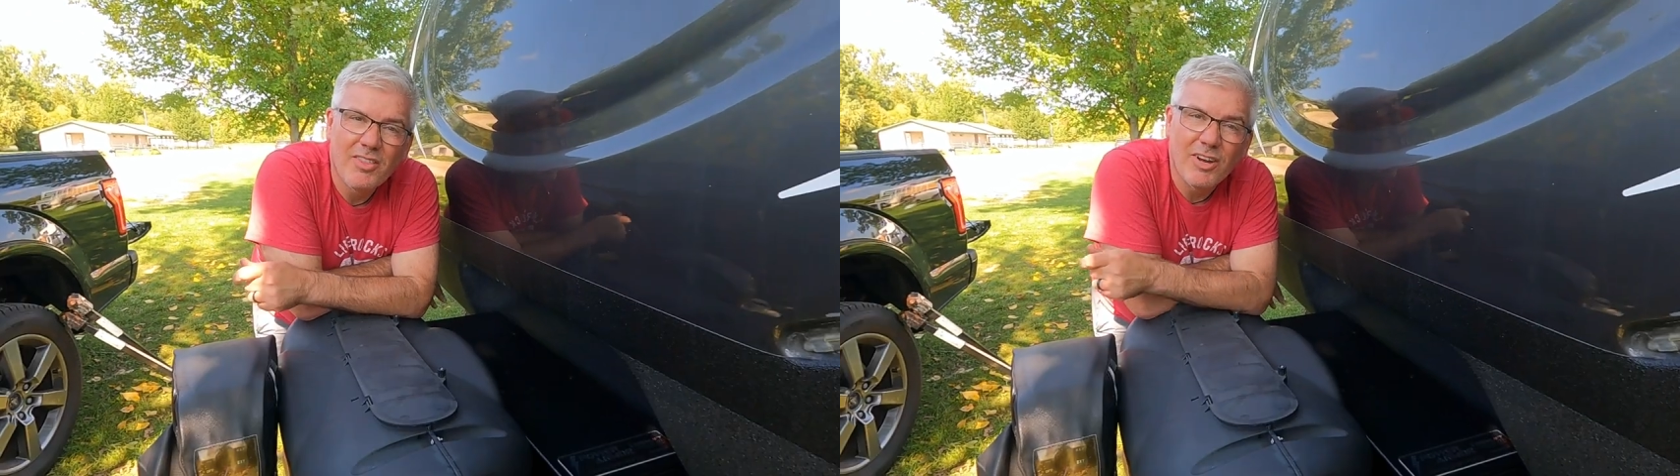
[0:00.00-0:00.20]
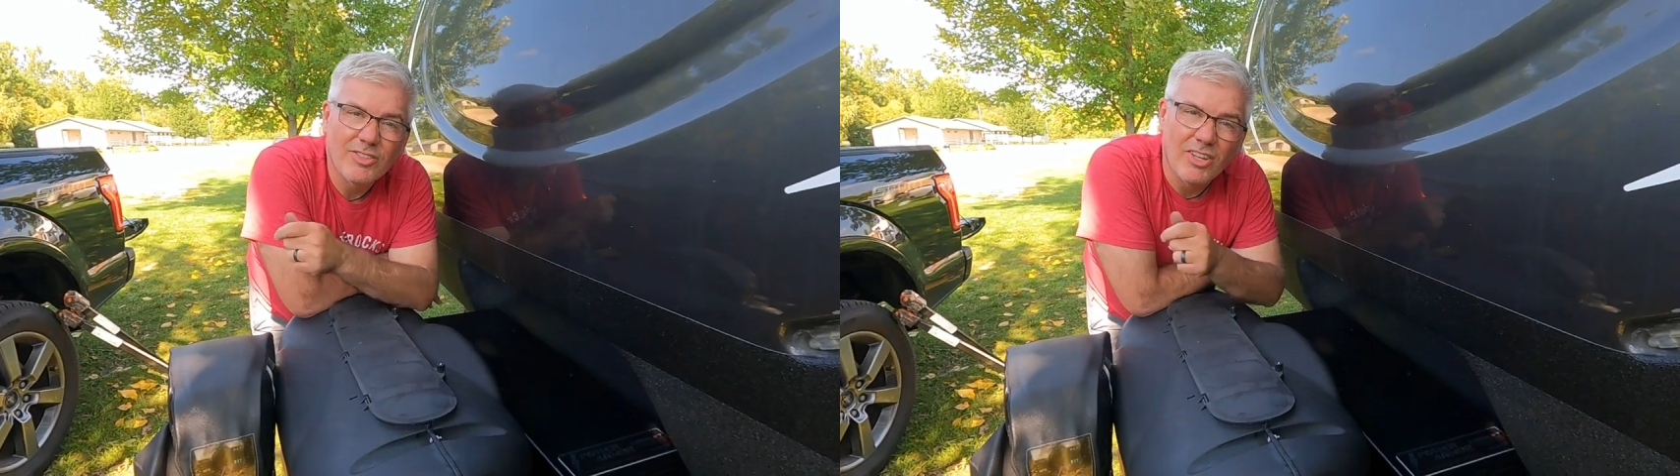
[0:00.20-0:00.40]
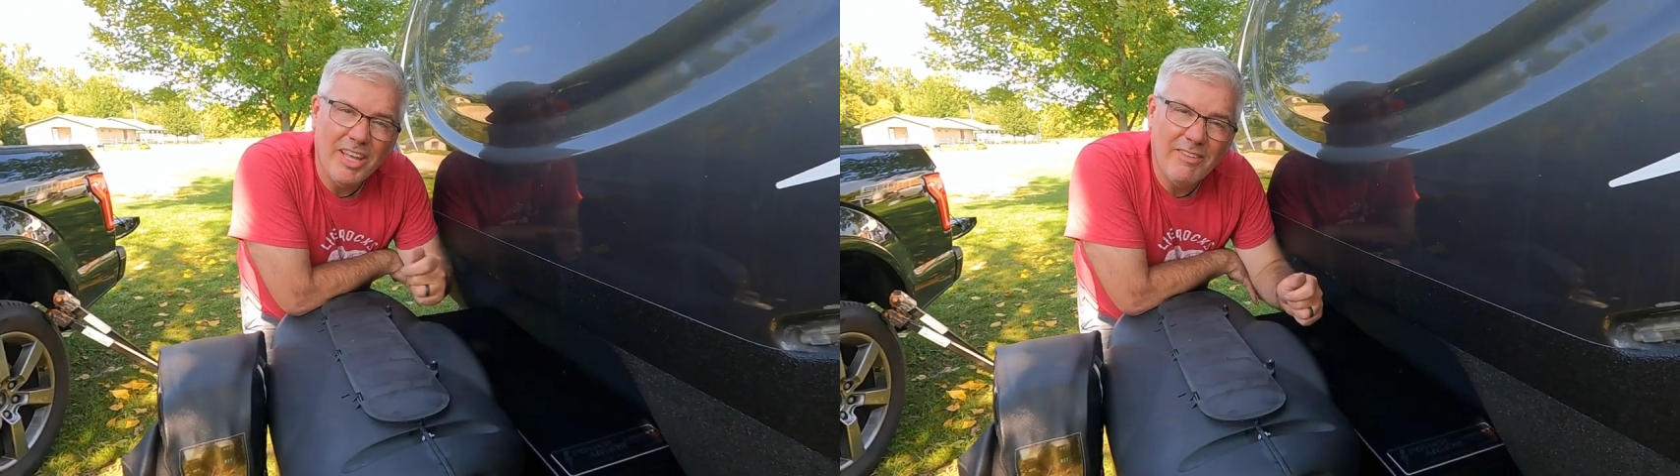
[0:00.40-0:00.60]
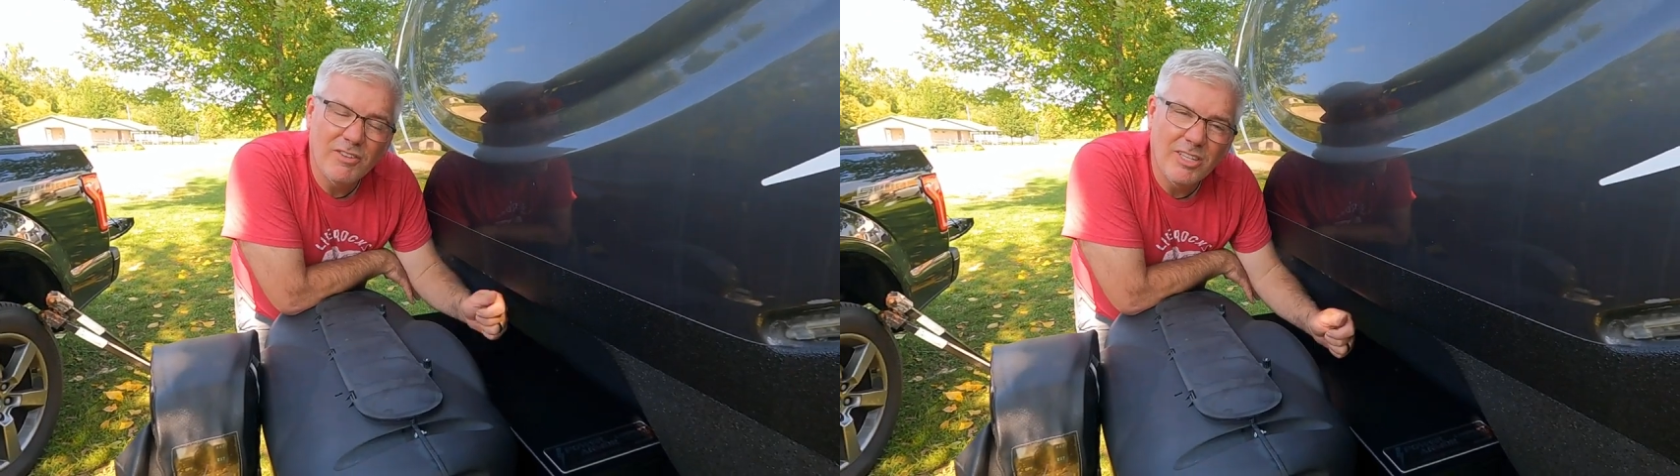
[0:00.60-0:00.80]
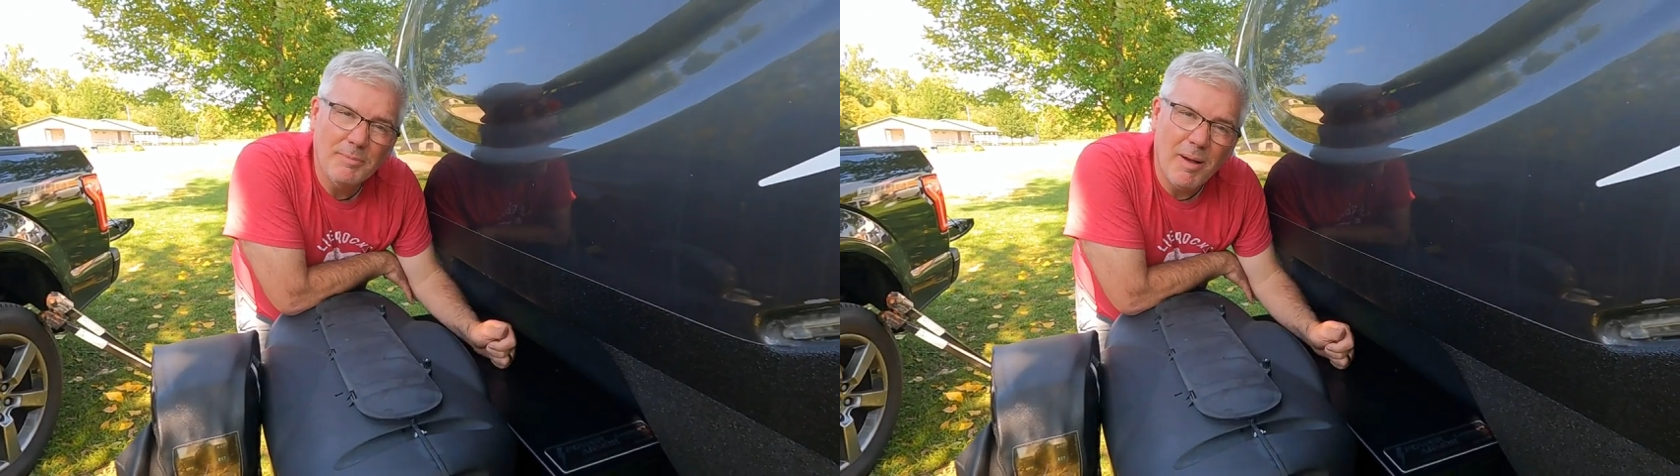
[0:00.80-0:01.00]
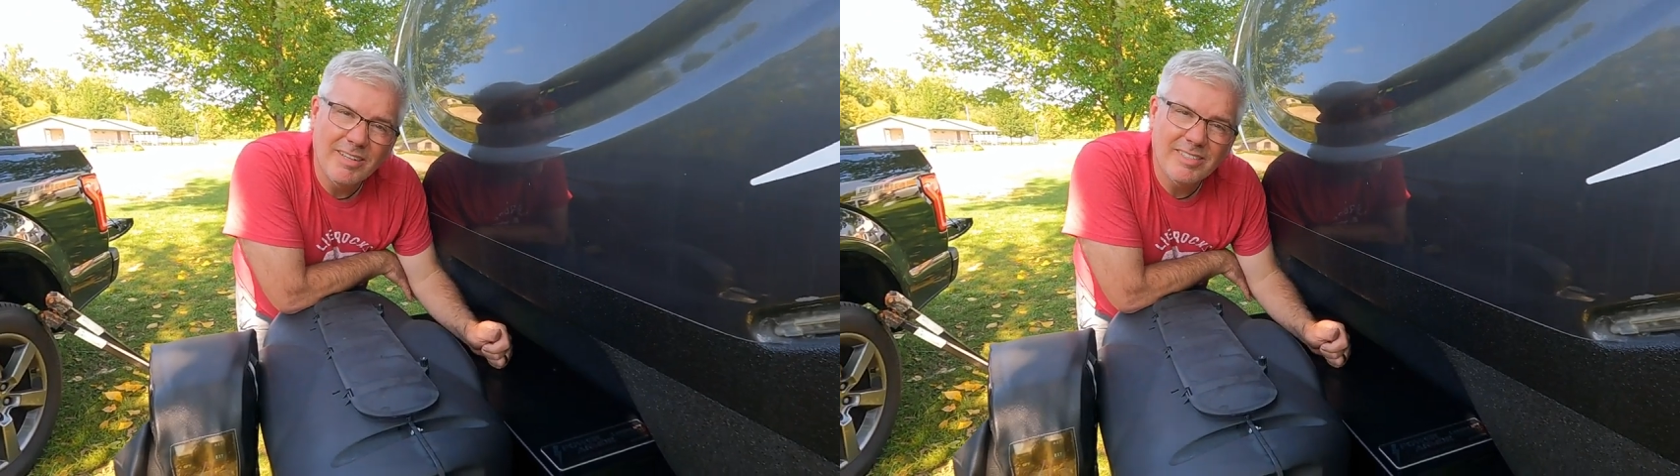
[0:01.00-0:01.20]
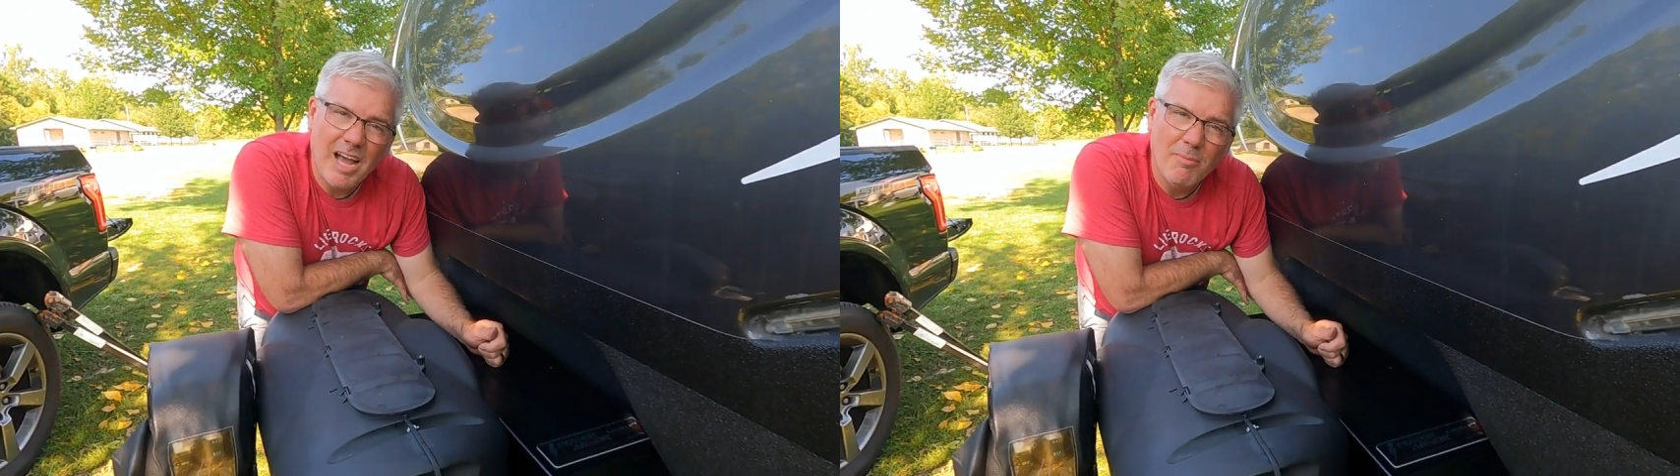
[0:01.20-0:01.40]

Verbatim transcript: There's a link for this box